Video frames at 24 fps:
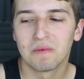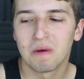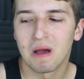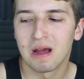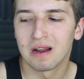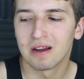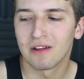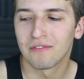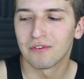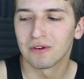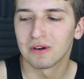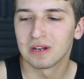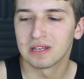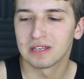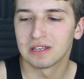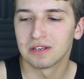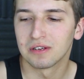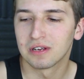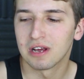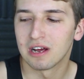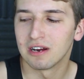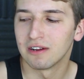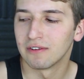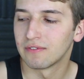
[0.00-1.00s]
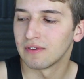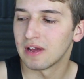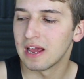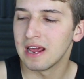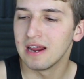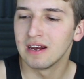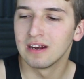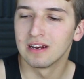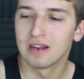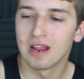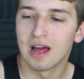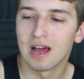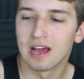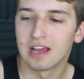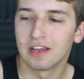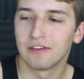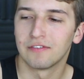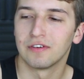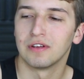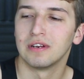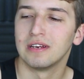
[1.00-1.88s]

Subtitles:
And I feel like you kind of, in life,